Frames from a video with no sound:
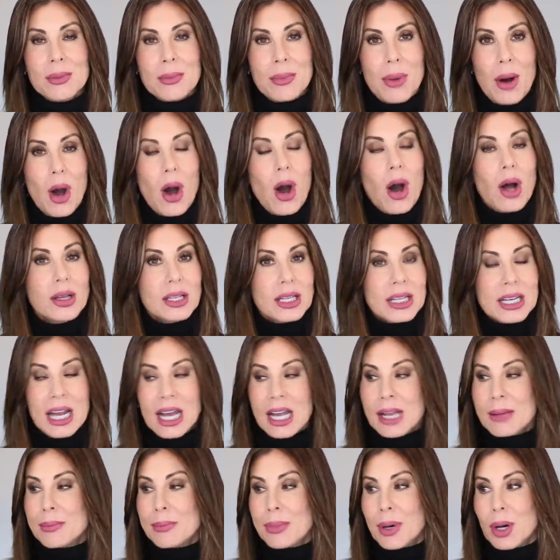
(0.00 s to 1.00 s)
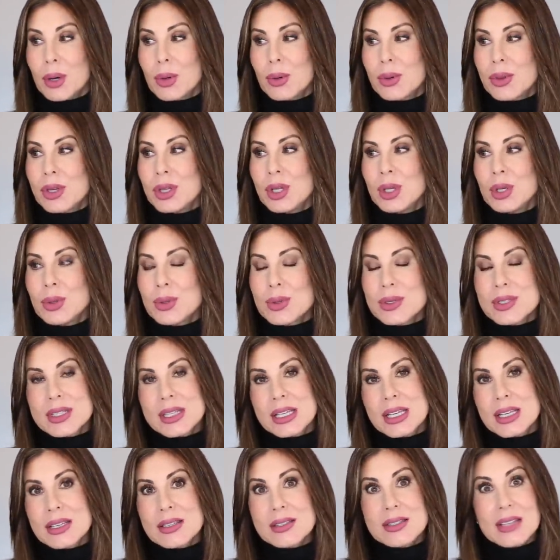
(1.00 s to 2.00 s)
Paul and I both use
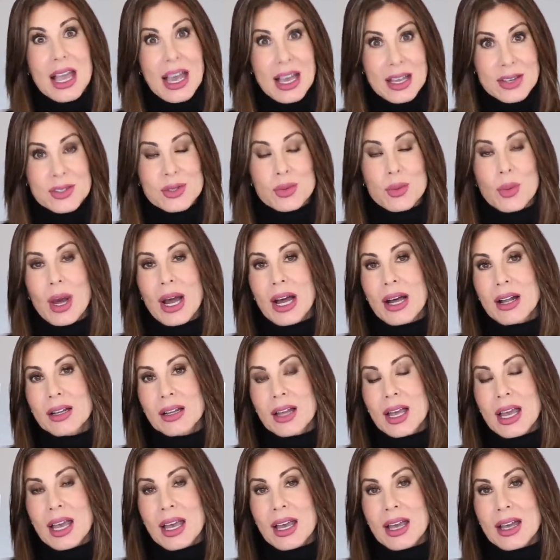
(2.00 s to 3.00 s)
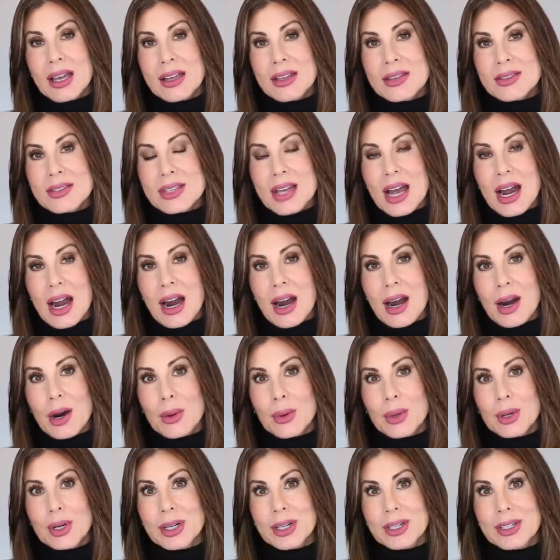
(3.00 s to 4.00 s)
these, as well as
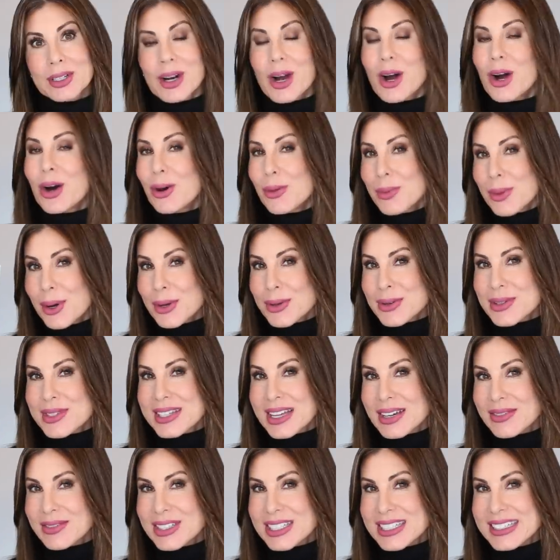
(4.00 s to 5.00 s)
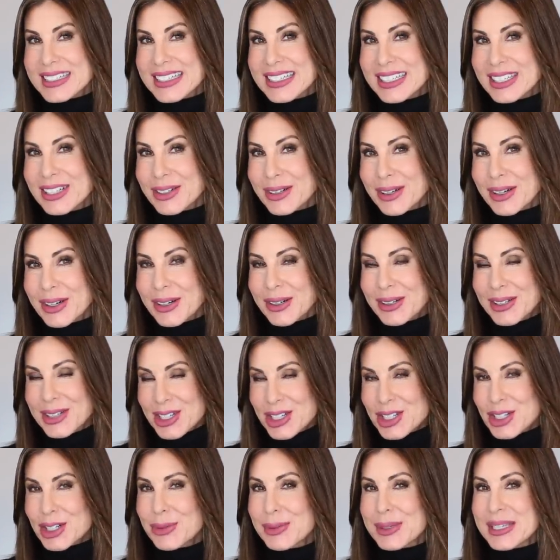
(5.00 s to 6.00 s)
our almost 17-year-old.
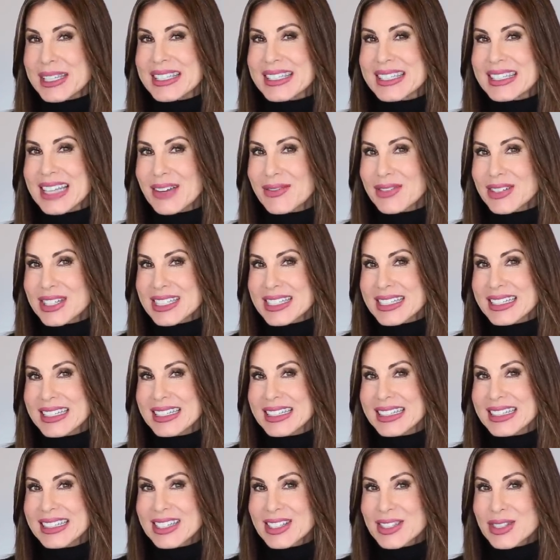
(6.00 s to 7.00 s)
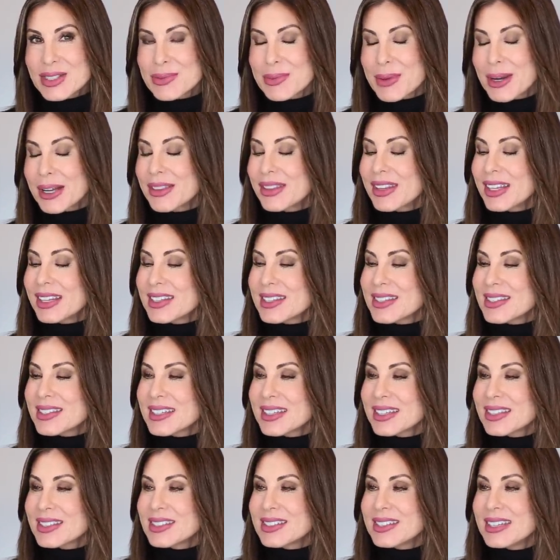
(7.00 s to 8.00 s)
She'll be 17 this month on the
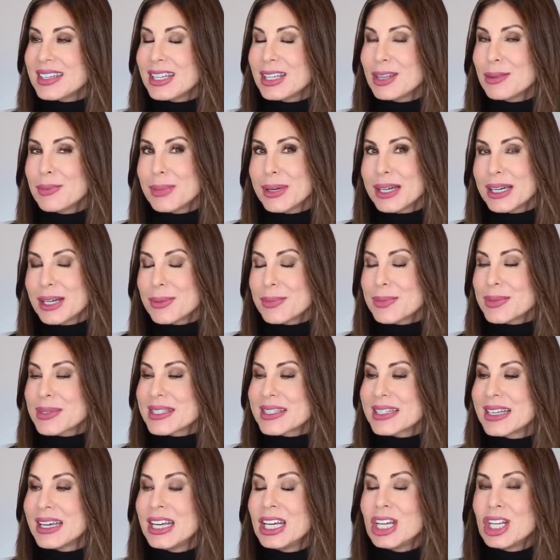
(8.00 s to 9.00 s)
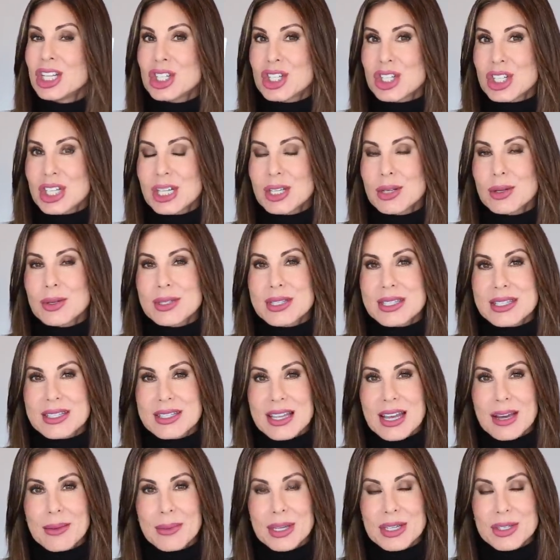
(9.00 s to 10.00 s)
16th, Pips. She uses
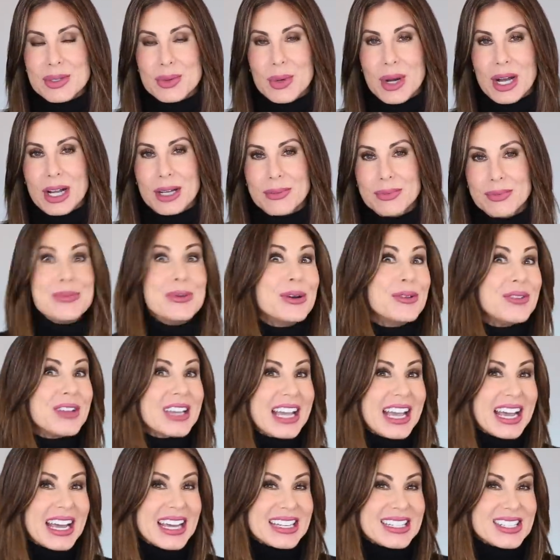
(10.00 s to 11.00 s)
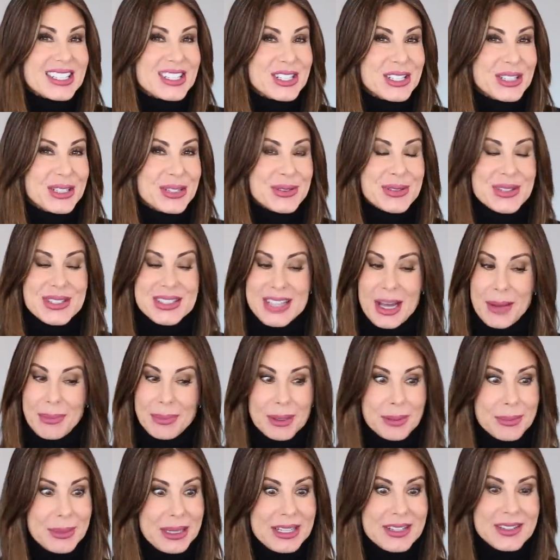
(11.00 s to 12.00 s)
them as well. Moving on to
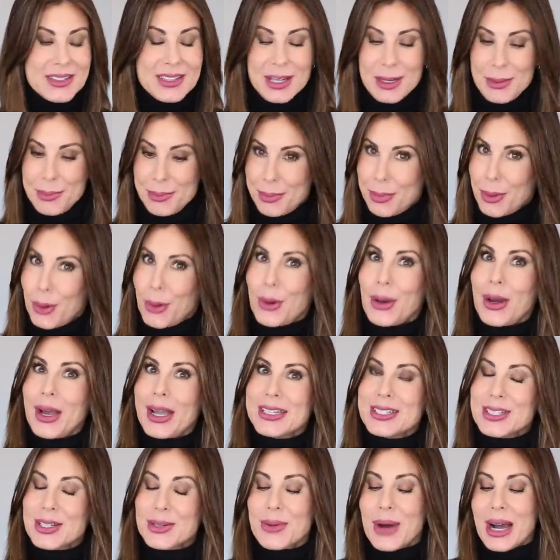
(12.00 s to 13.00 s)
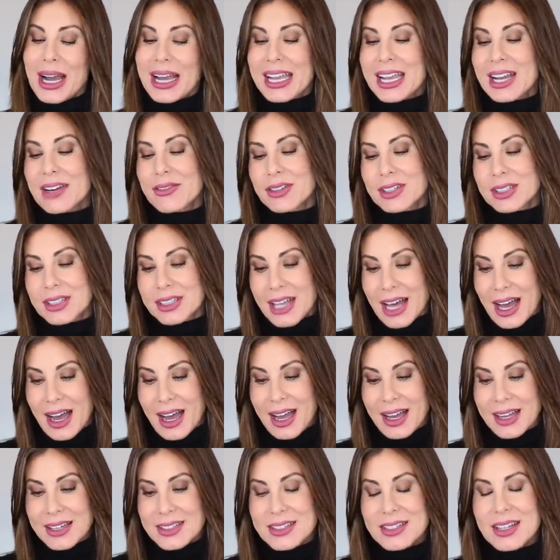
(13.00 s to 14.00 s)
supplements, and boy, do I have a
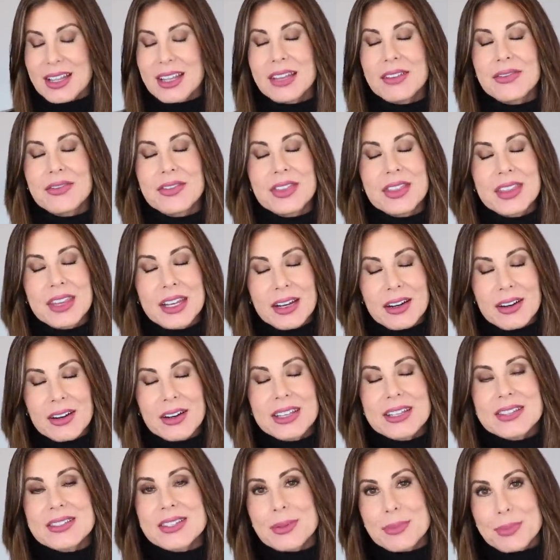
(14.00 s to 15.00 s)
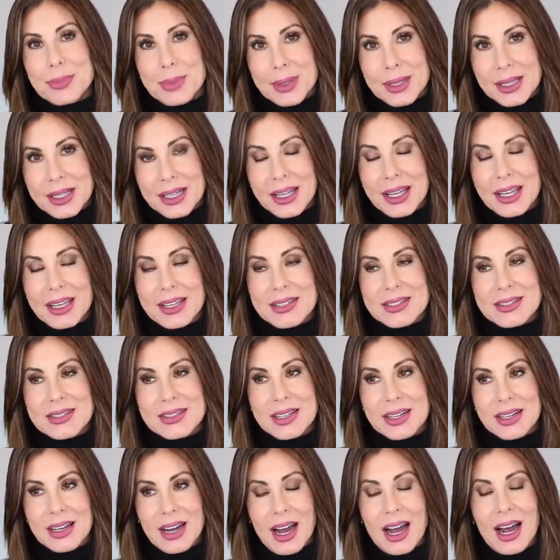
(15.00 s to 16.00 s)
lot. If there is a place
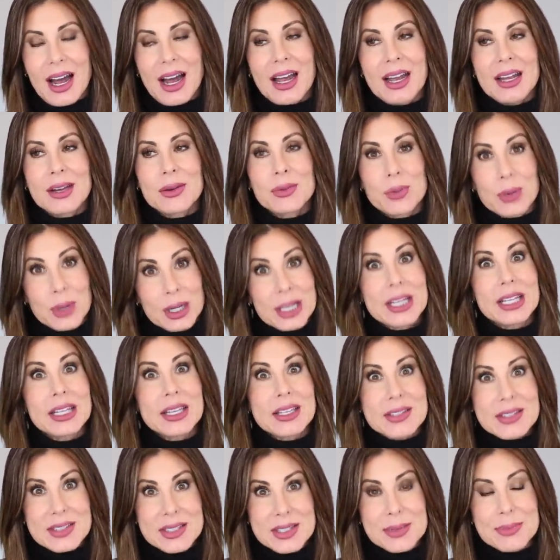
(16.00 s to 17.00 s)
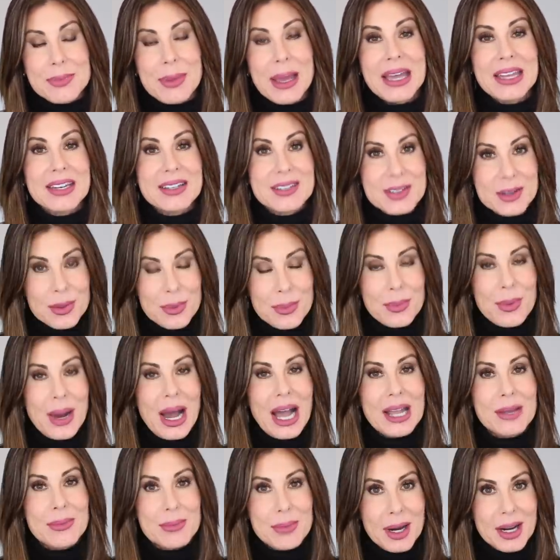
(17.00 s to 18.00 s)
that I really spend
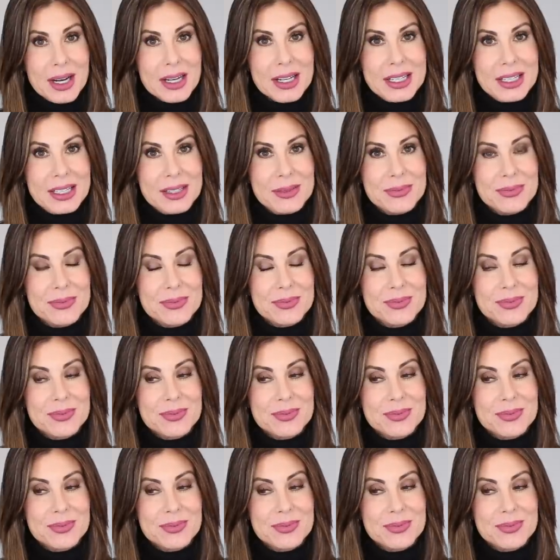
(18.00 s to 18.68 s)
my money,